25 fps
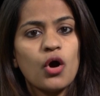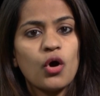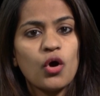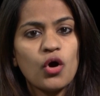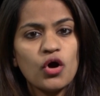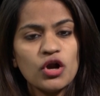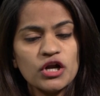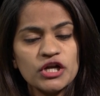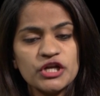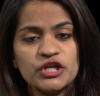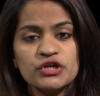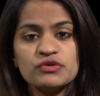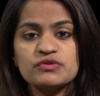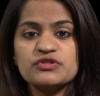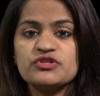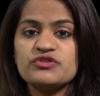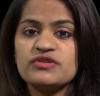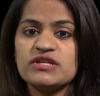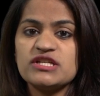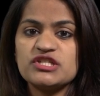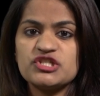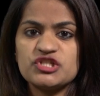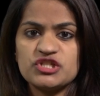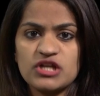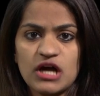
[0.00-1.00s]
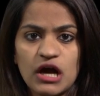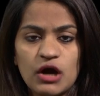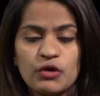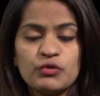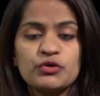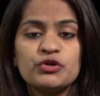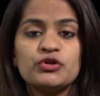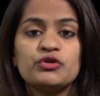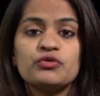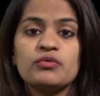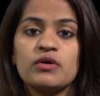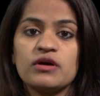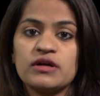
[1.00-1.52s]
Alt News reached
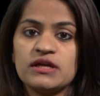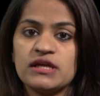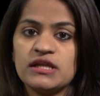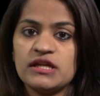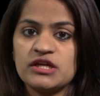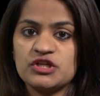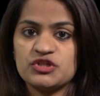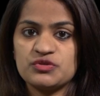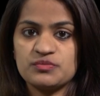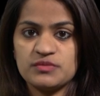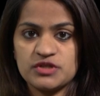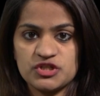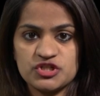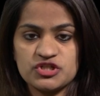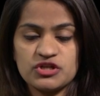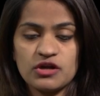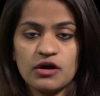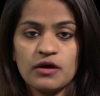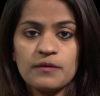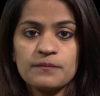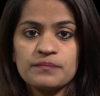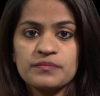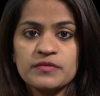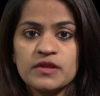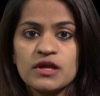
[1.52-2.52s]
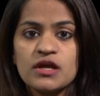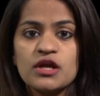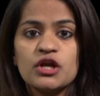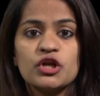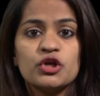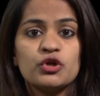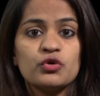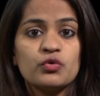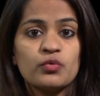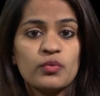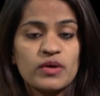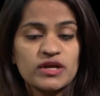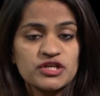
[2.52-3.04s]
out to Akhilesh Mishra
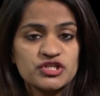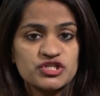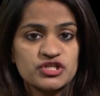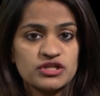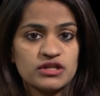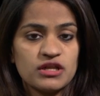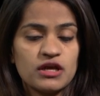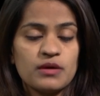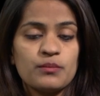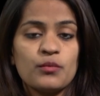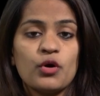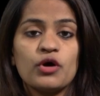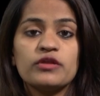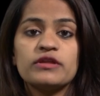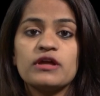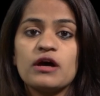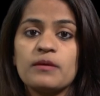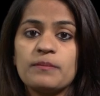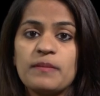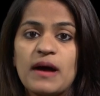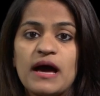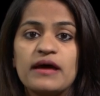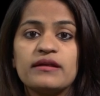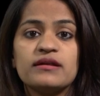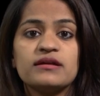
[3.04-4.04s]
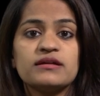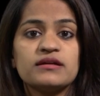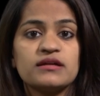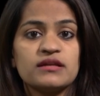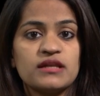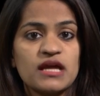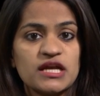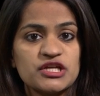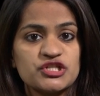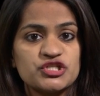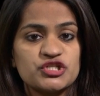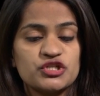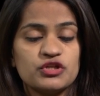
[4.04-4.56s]
to question him on the apparent
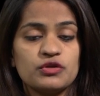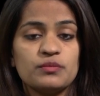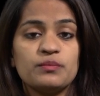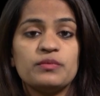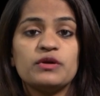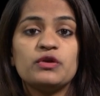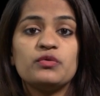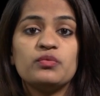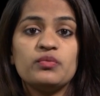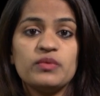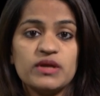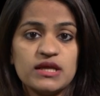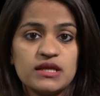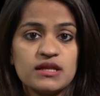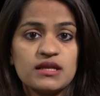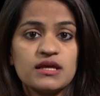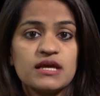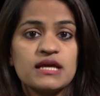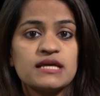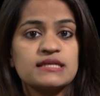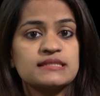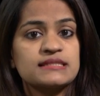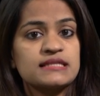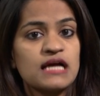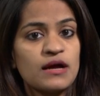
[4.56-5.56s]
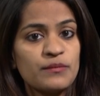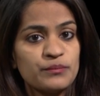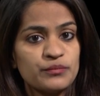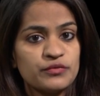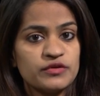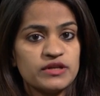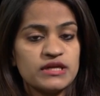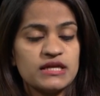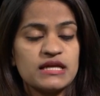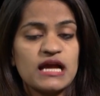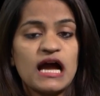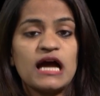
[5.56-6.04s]
connection between his company